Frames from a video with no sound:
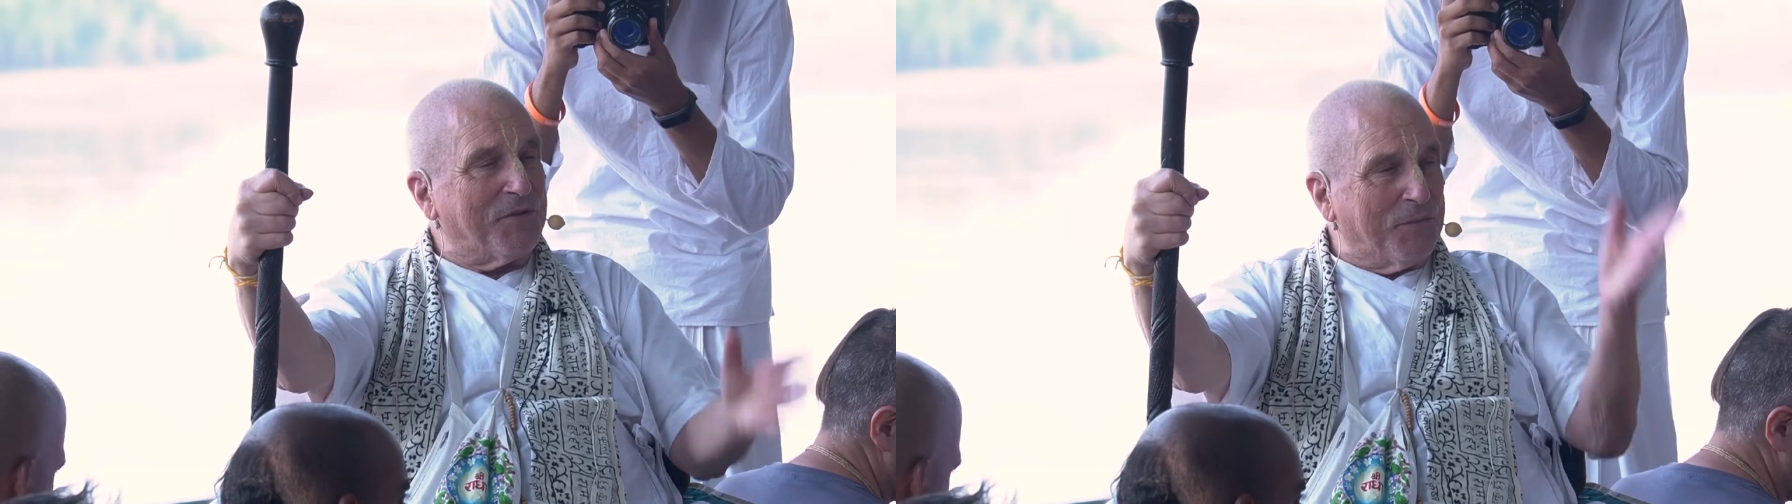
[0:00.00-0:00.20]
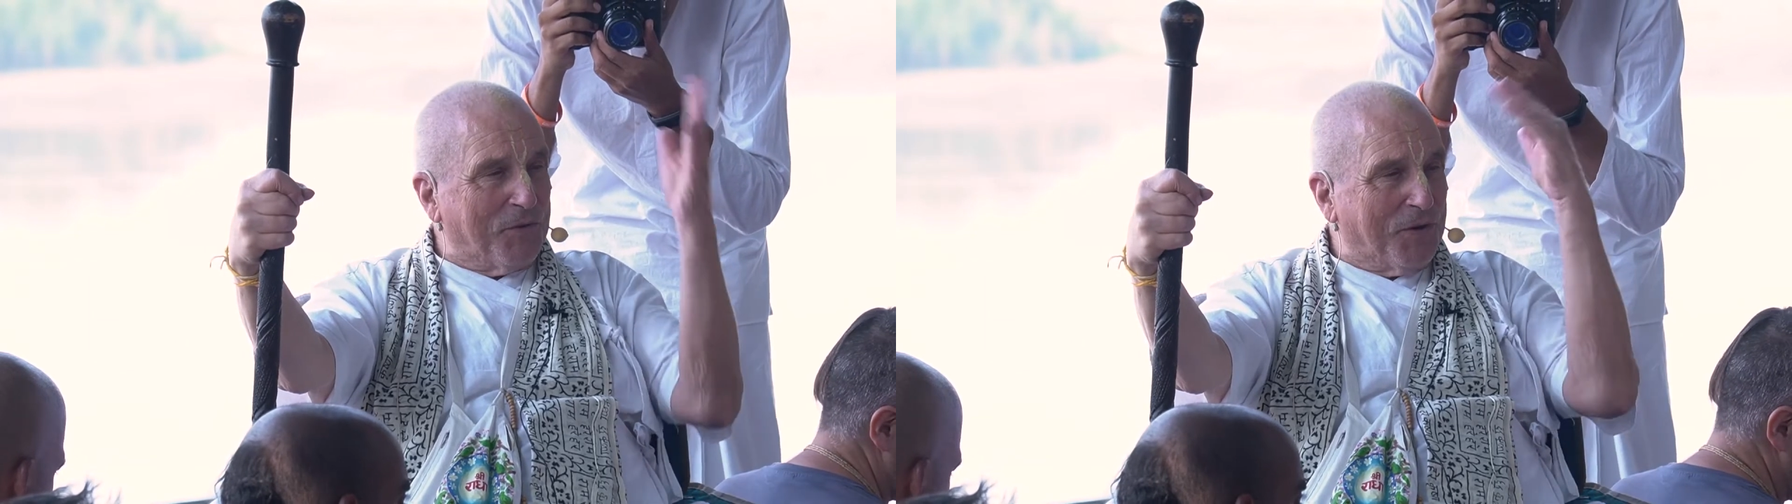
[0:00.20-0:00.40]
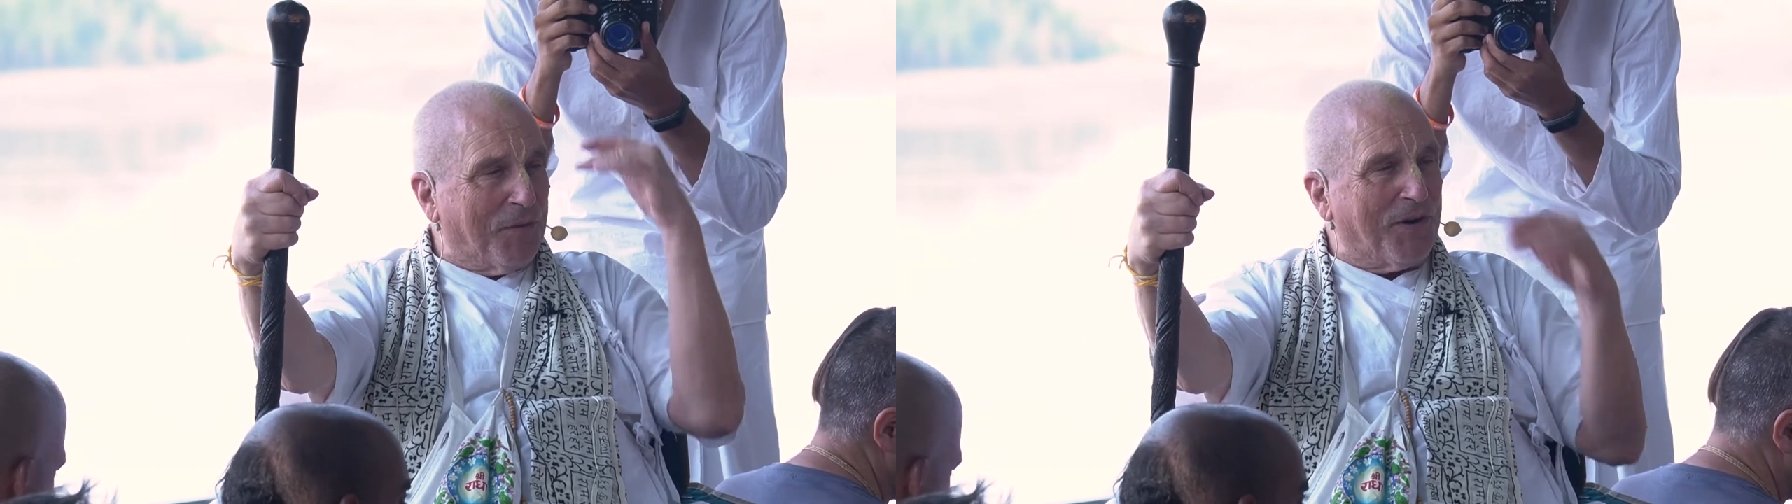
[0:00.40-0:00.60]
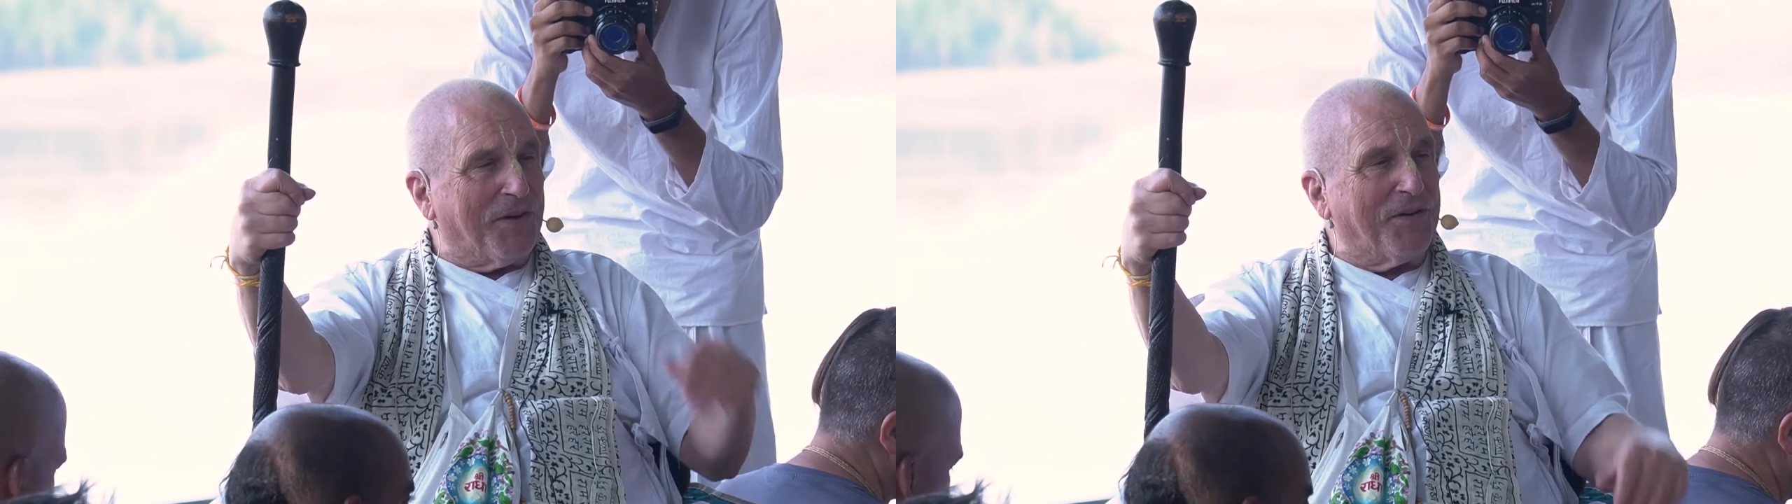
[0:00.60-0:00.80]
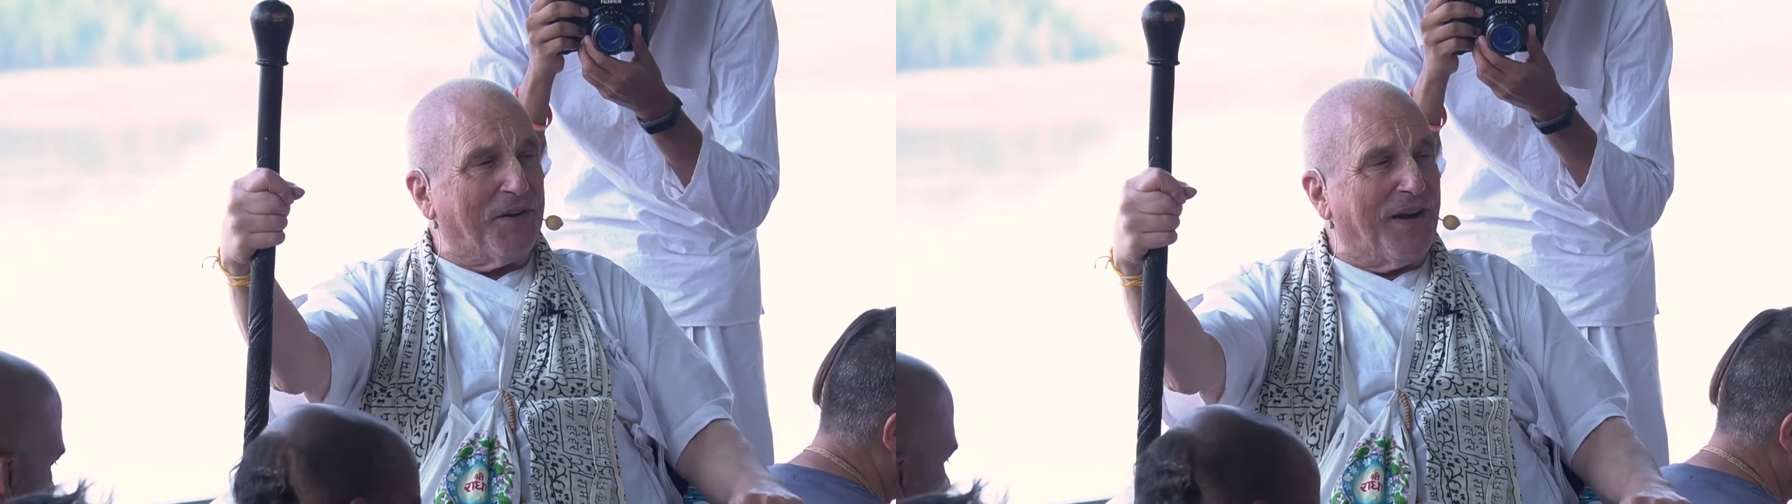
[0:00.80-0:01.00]
Jamuna water
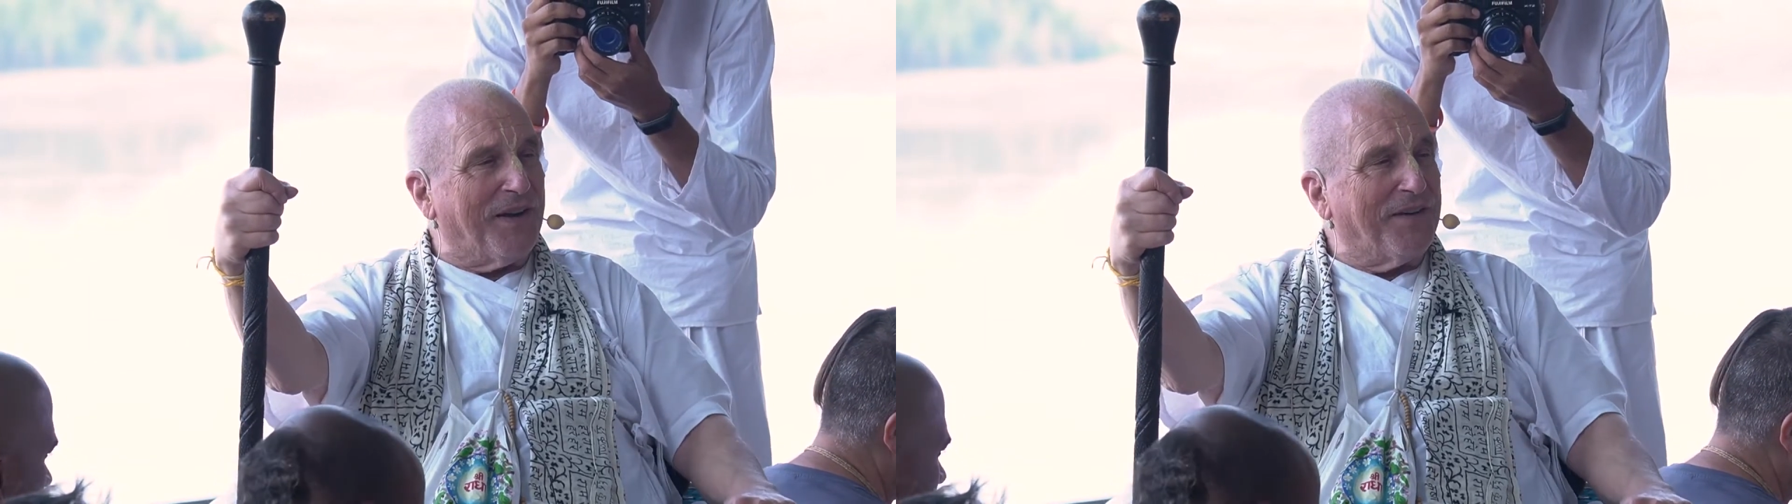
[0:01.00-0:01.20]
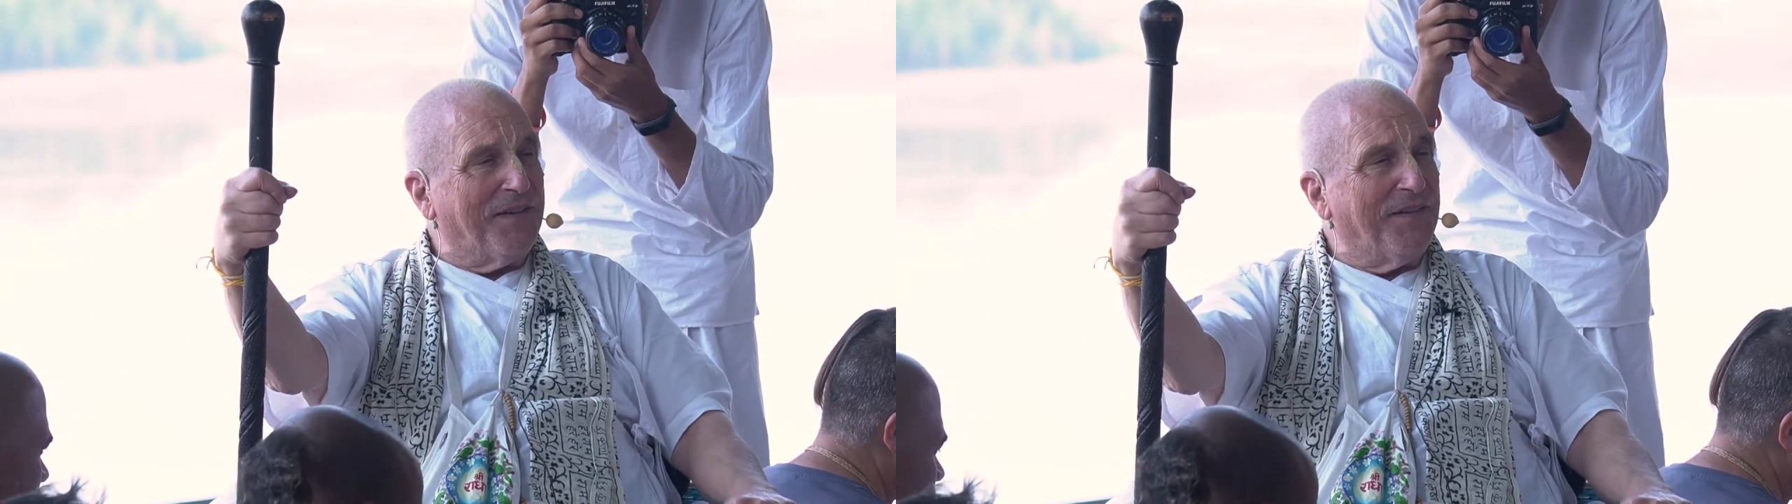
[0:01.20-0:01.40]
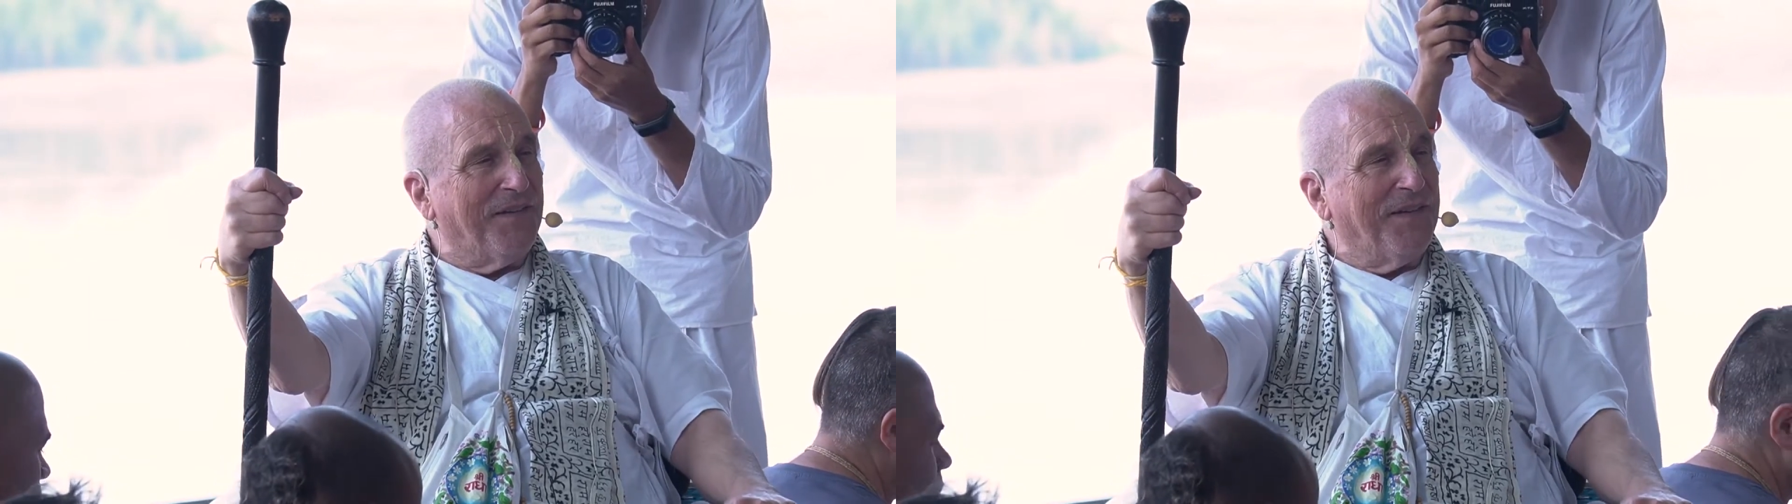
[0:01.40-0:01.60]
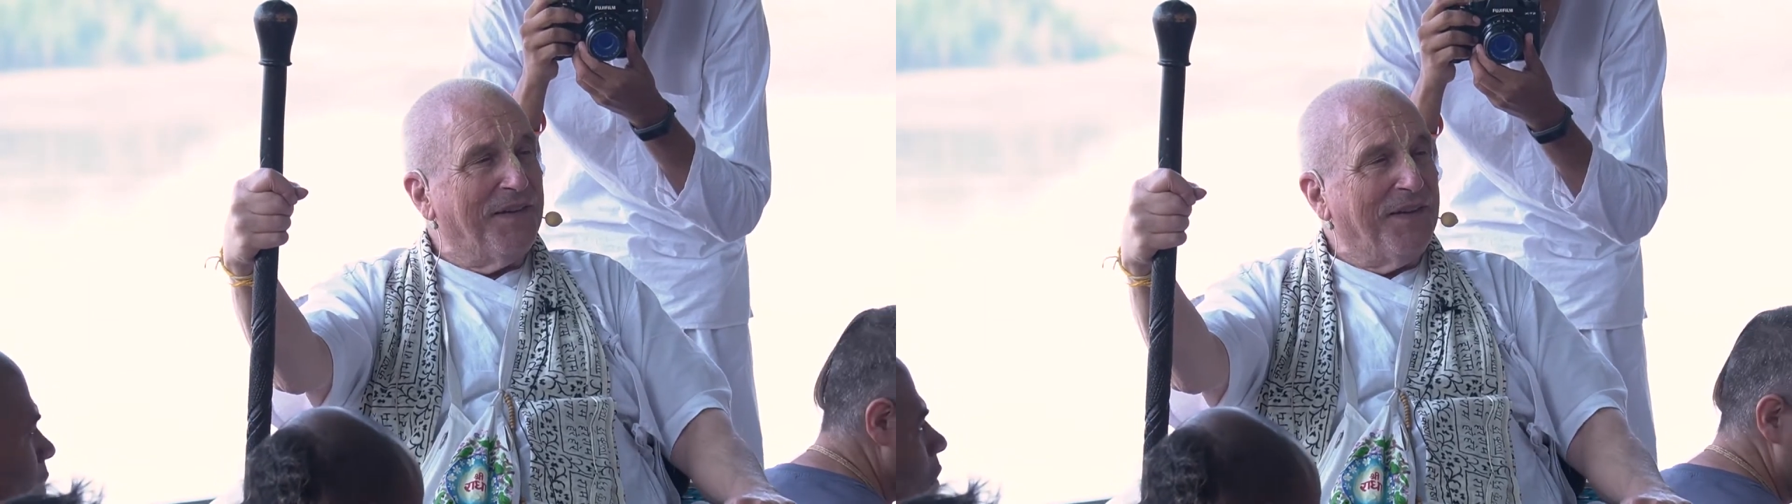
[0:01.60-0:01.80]
in your head,